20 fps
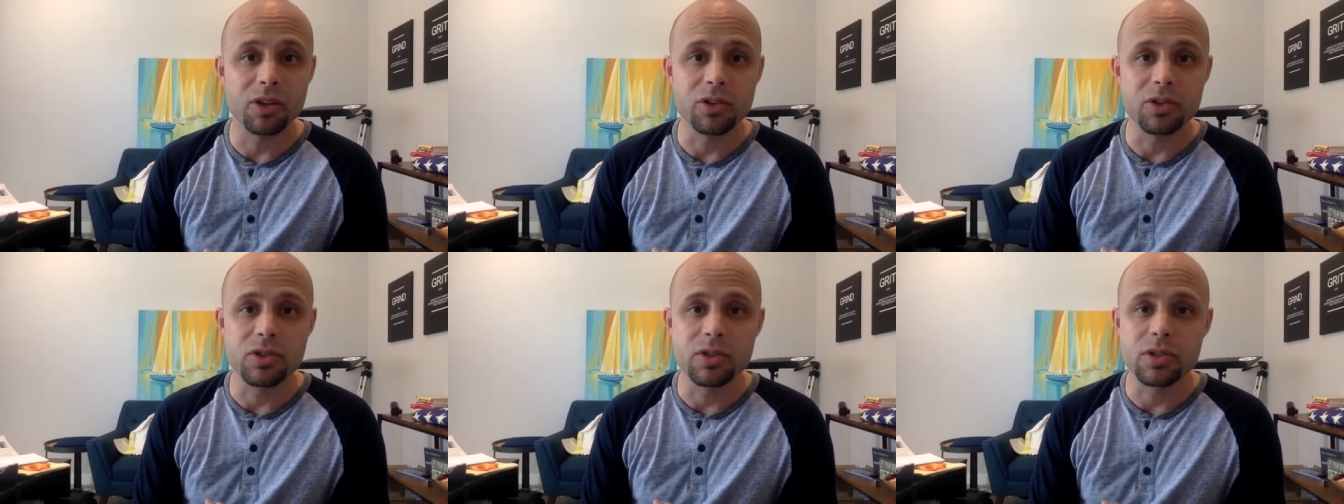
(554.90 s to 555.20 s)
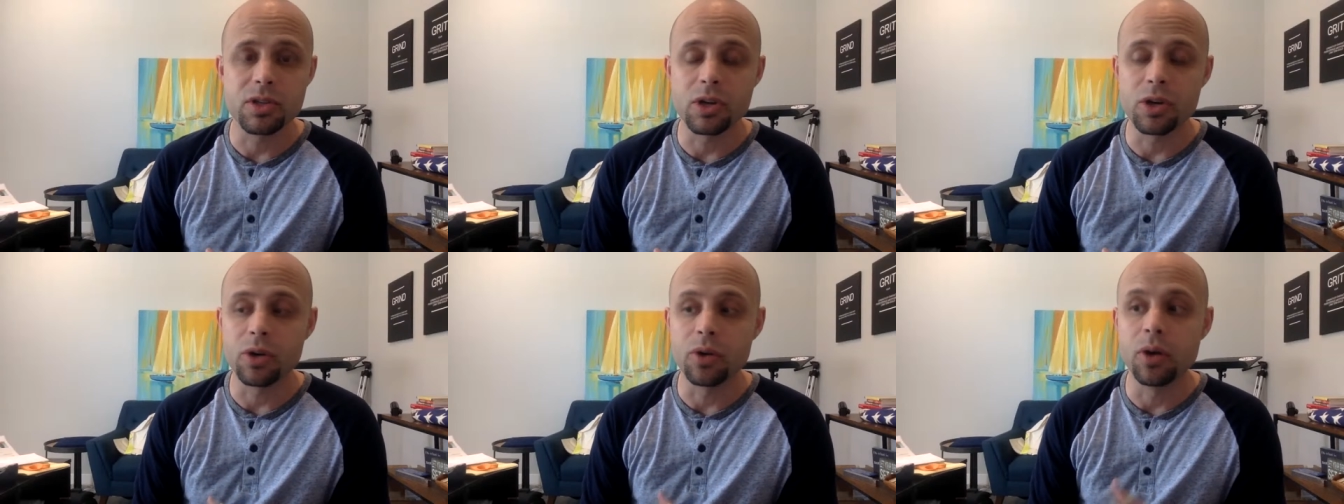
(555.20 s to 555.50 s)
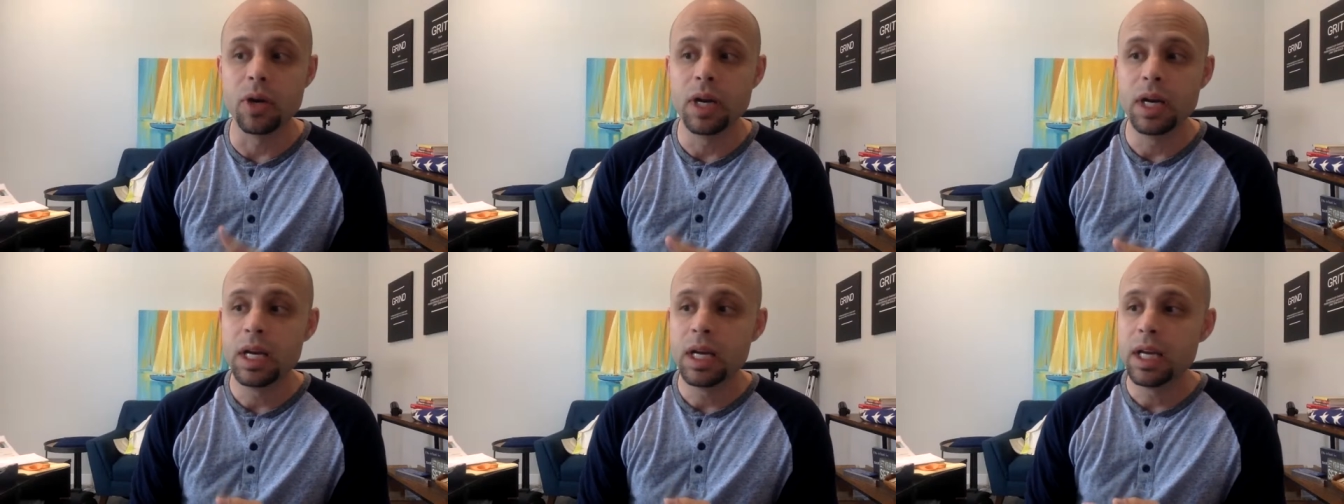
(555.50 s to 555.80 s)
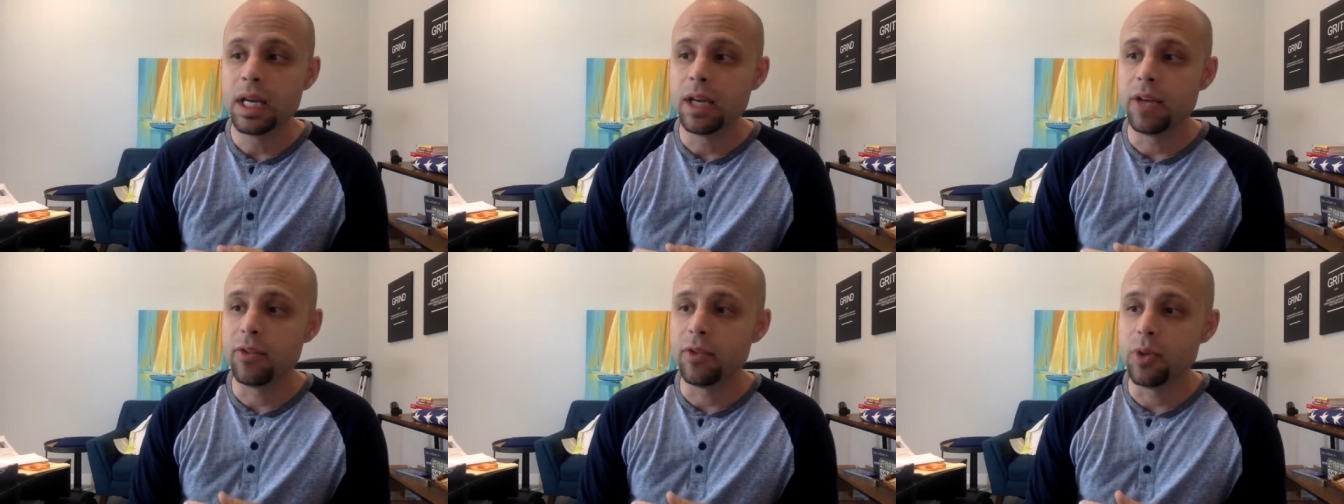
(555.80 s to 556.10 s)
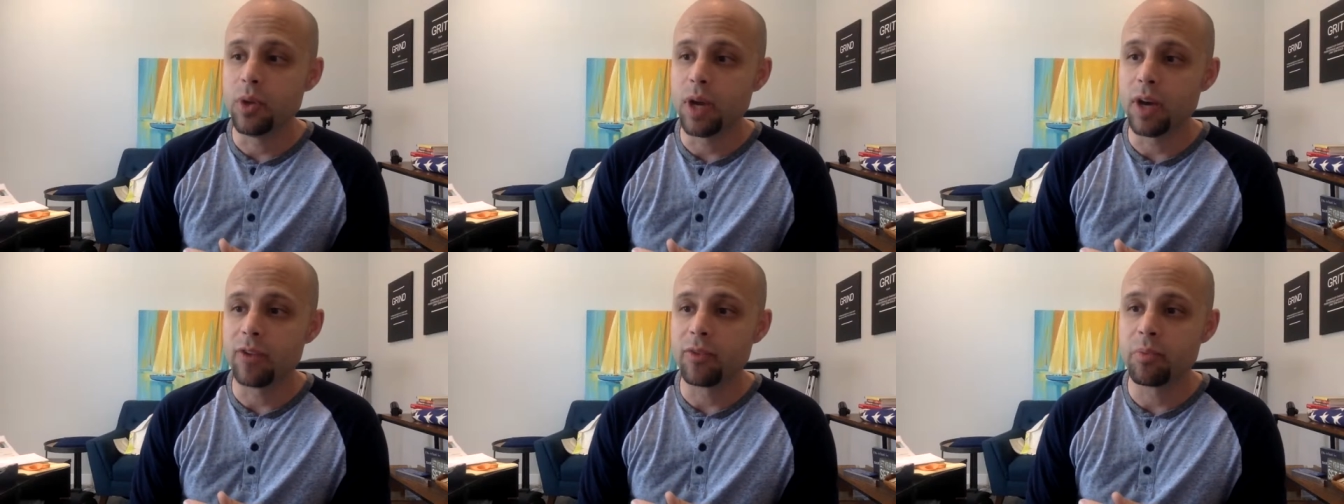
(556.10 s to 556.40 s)
So if
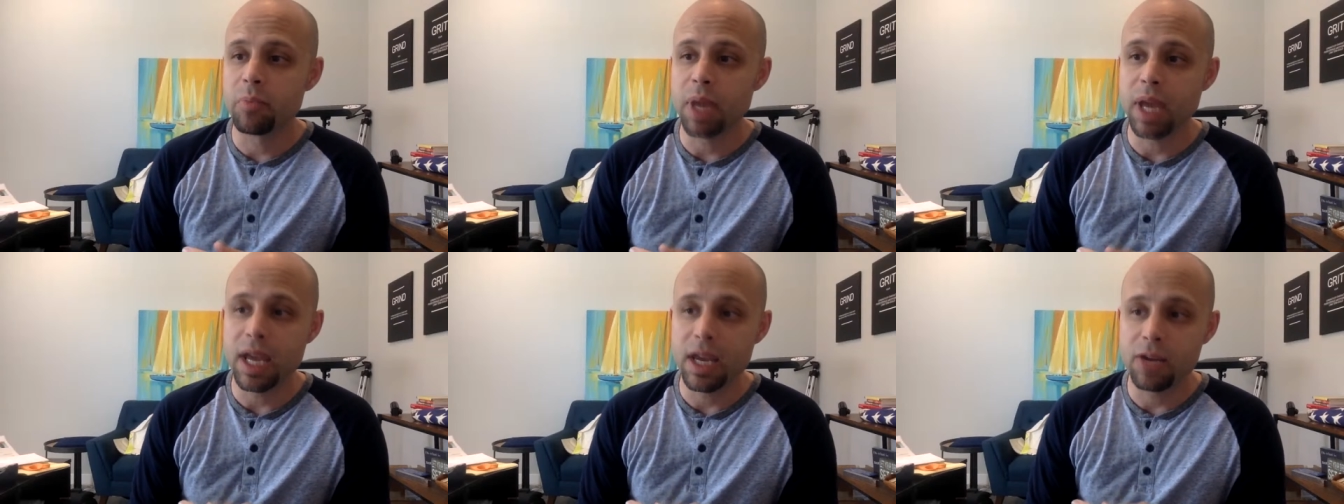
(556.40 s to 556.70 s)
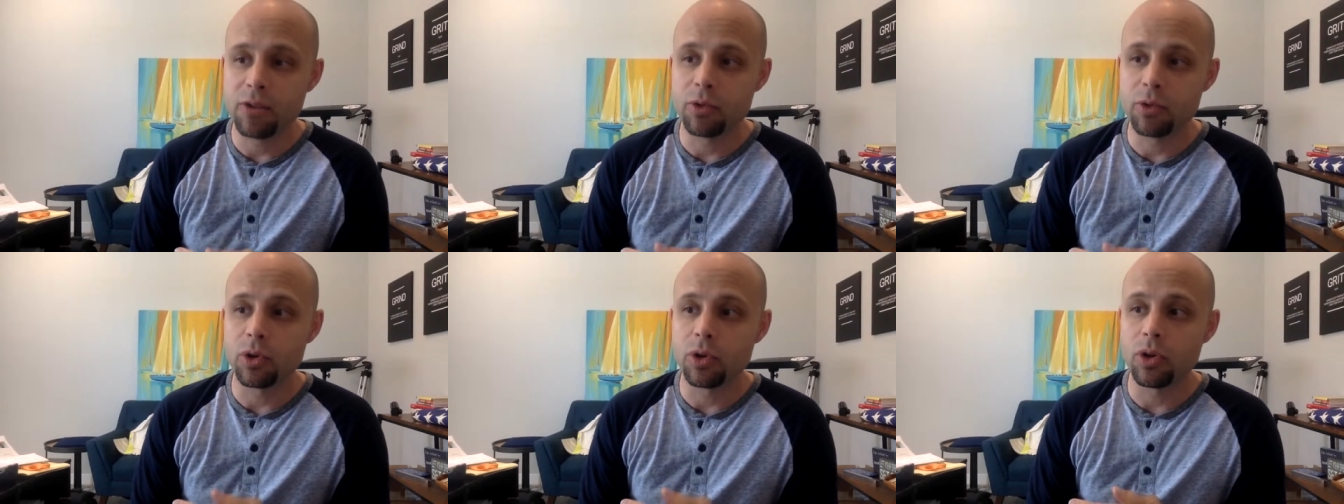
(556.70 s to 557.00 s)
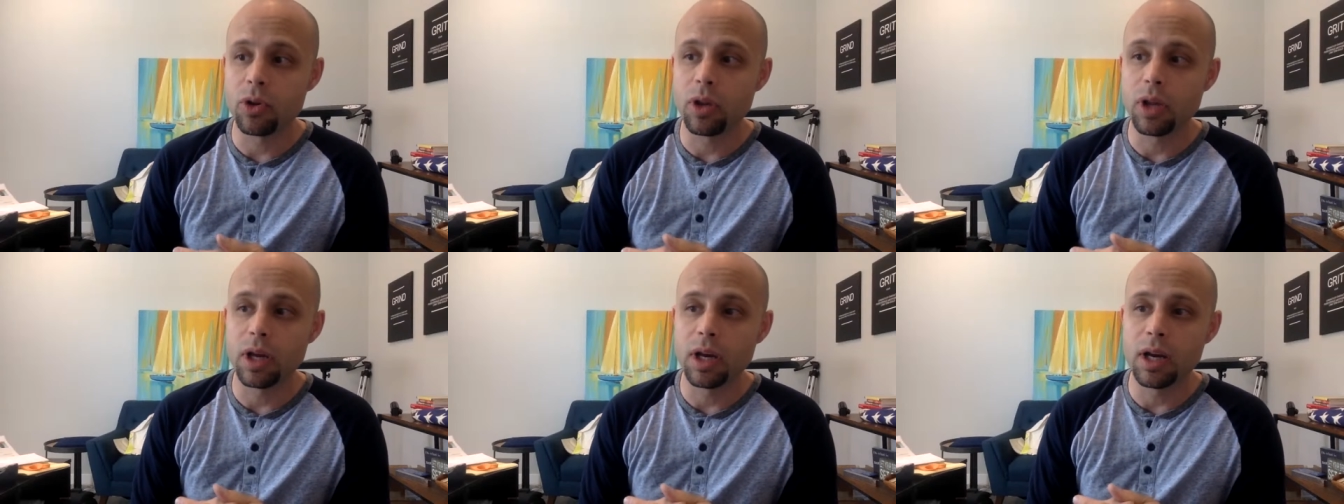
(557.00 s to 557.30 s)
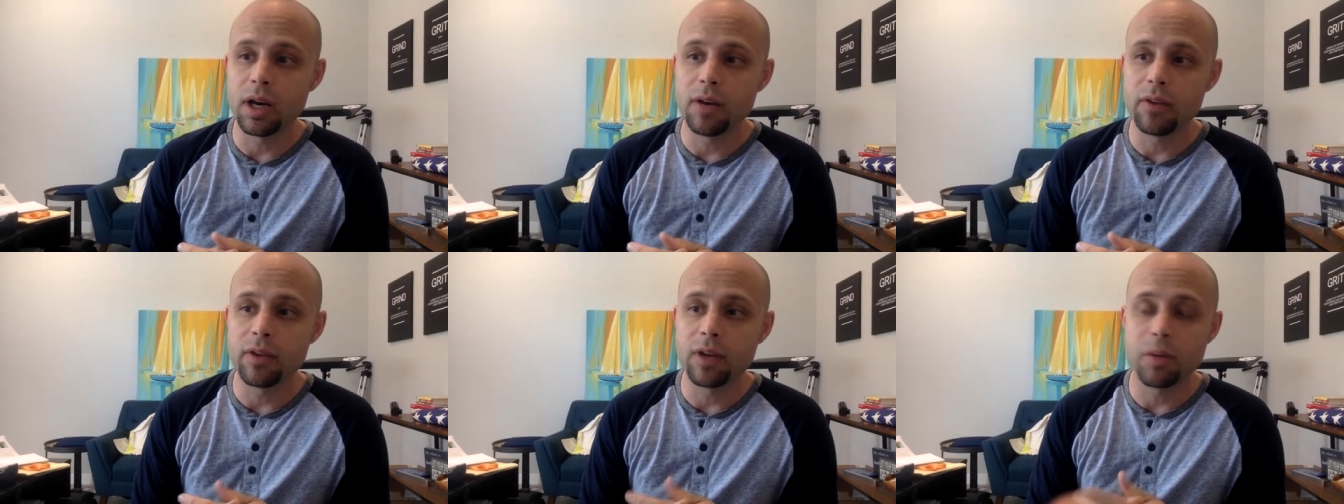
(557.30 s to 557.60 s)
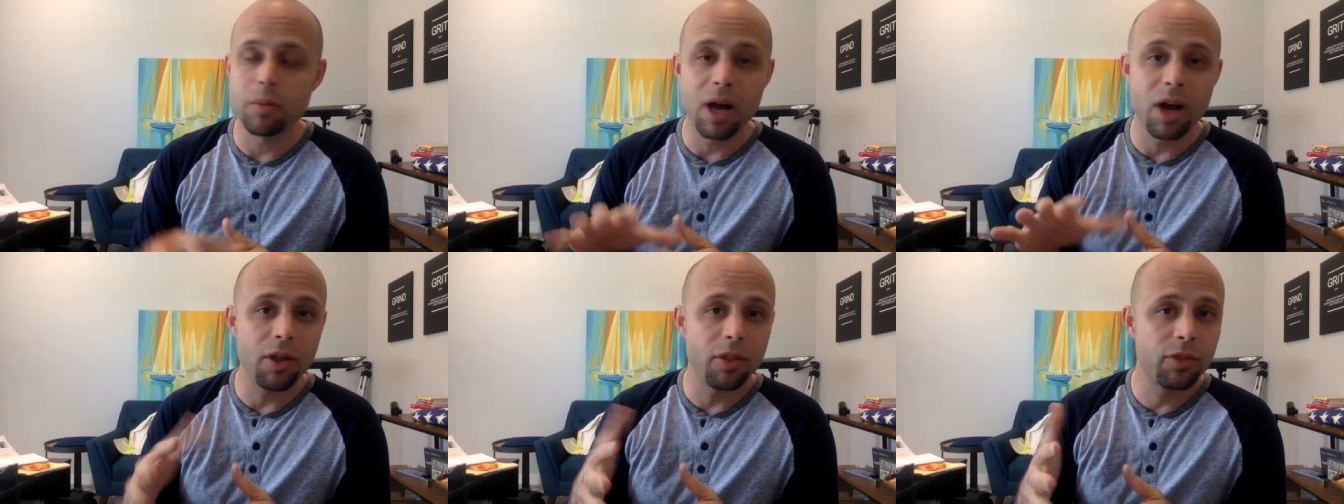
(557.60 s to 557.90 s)
you have payroll of
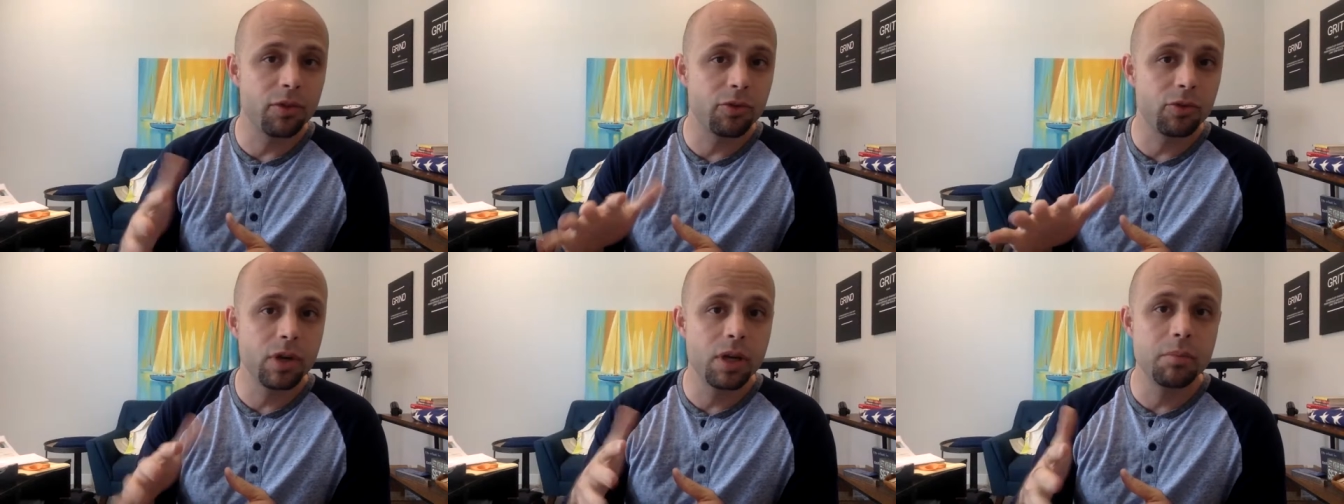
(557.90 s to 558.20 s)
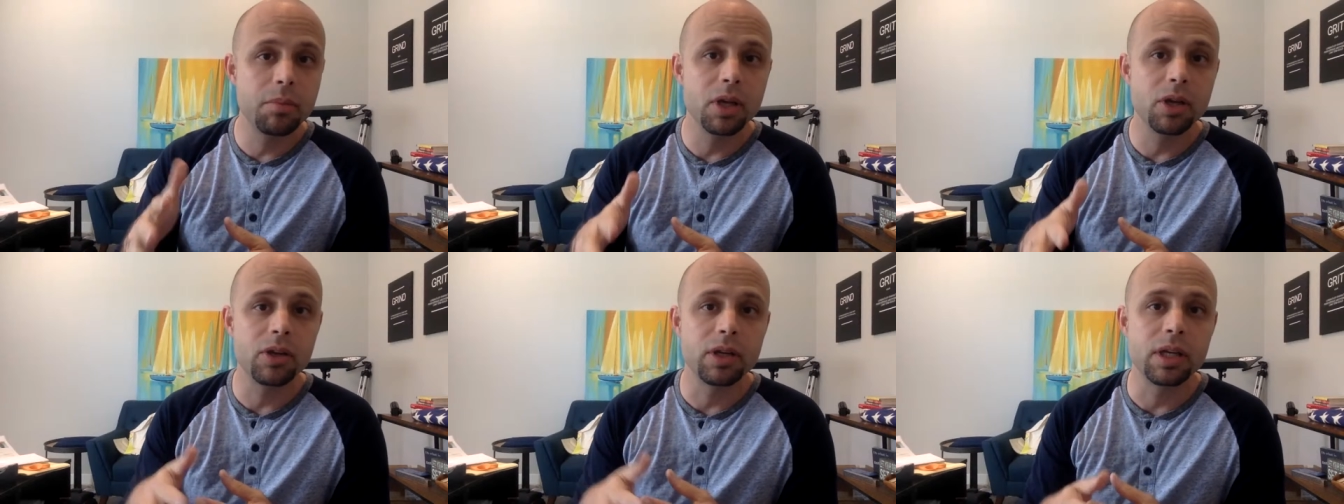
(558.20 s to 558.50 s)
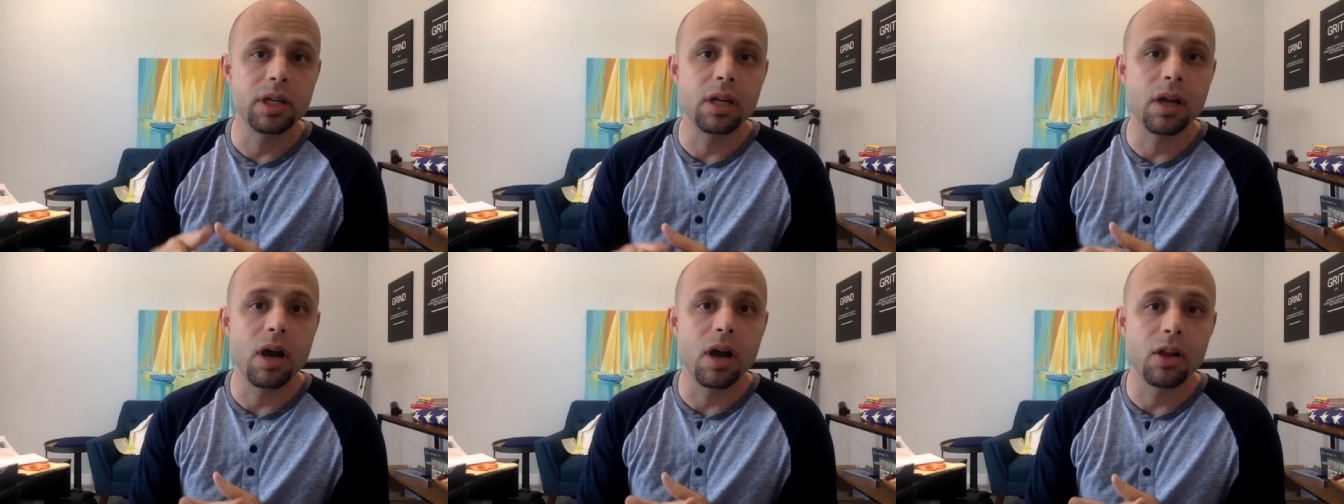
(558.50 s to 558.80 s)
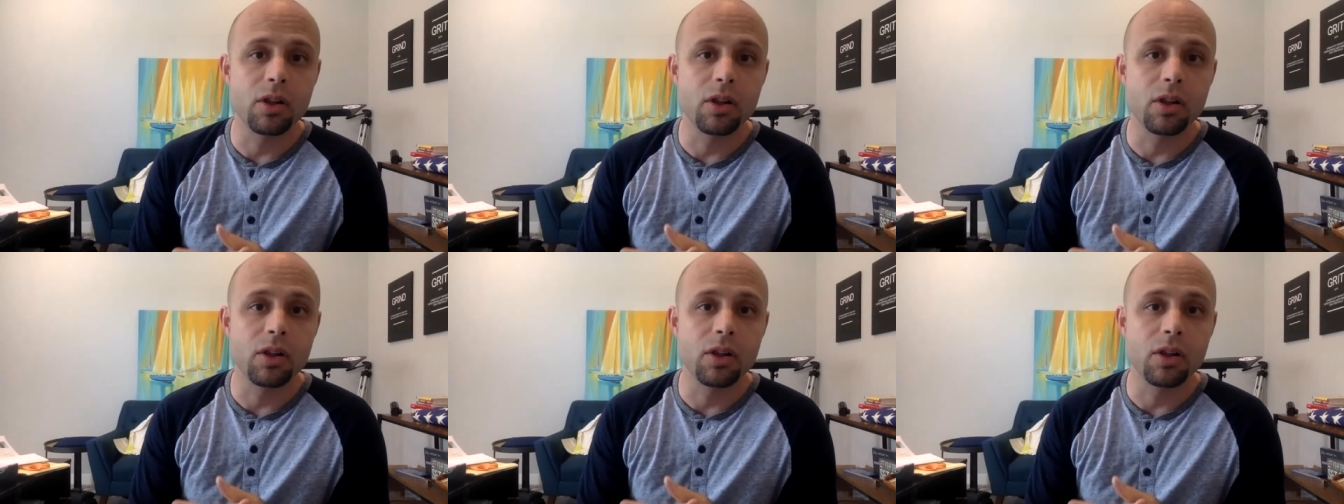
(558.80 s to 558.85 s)
about $3 million